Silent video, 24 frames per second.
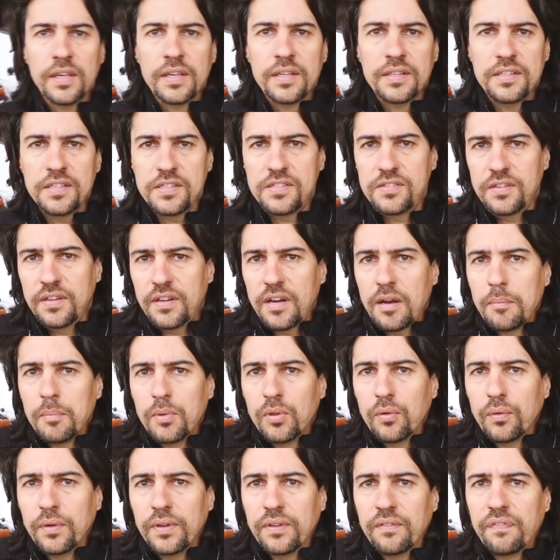This year I'm
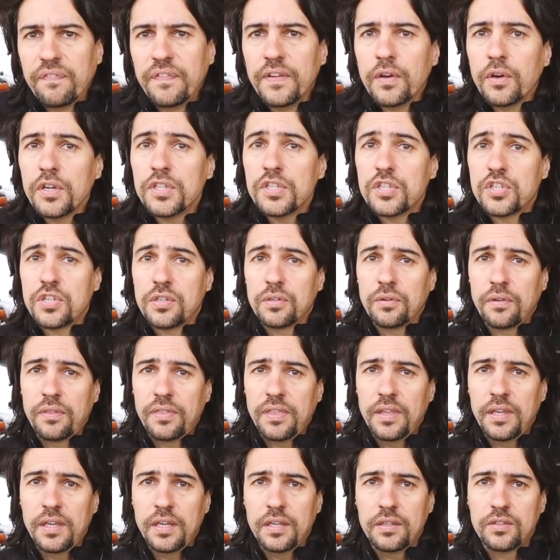doing a few additional
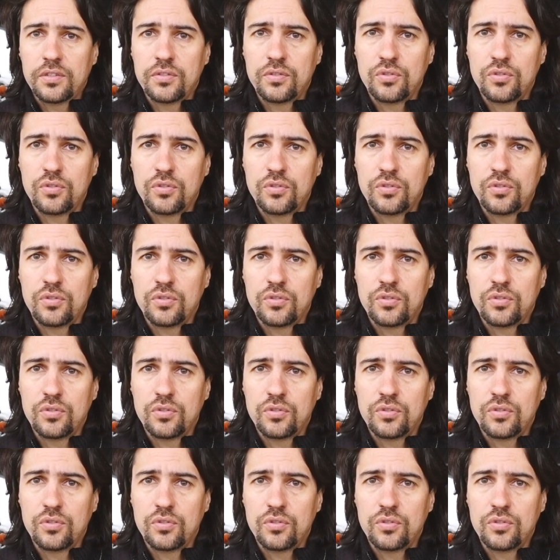things